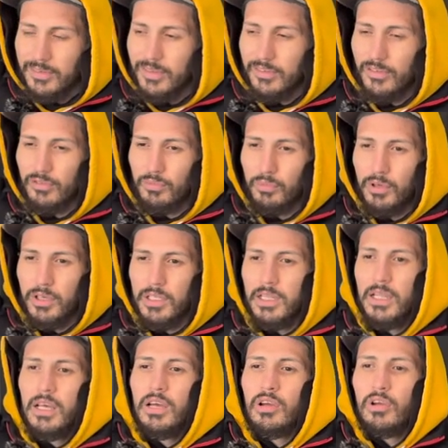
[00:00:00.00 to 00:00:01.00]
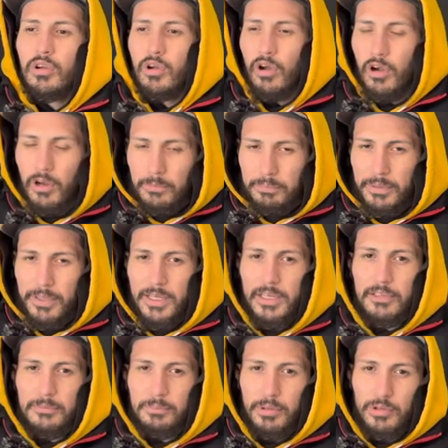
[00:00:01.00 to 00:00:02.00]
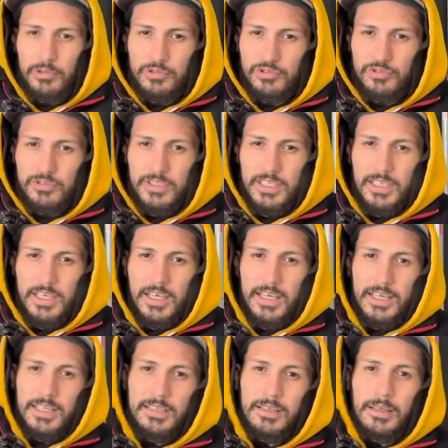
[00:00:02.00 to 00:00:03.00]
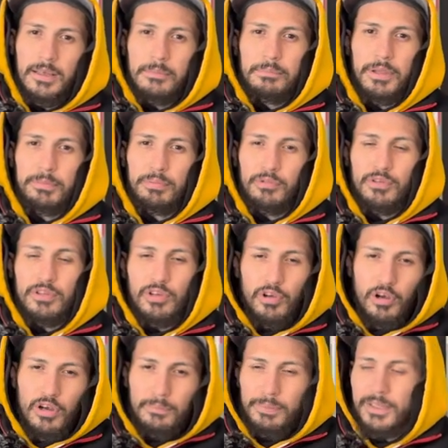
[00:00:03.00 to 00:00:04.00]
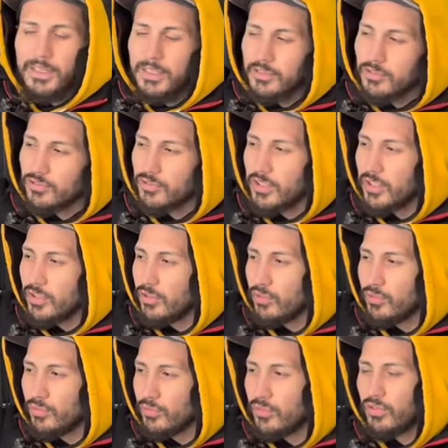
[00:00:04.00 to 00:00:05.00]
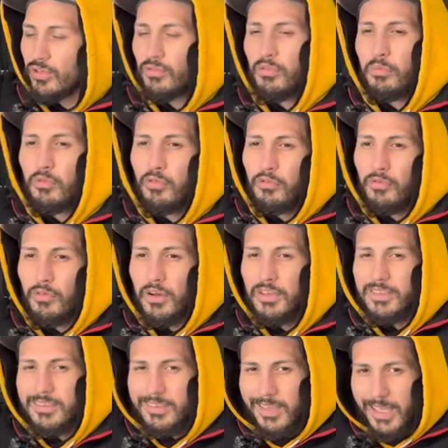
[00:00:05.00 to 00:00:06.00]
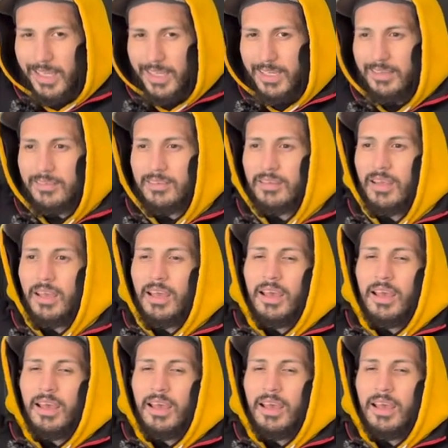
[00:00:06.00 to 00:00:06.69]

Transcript: This is what carpet and upholstery and people in the carpet industry use to remove stains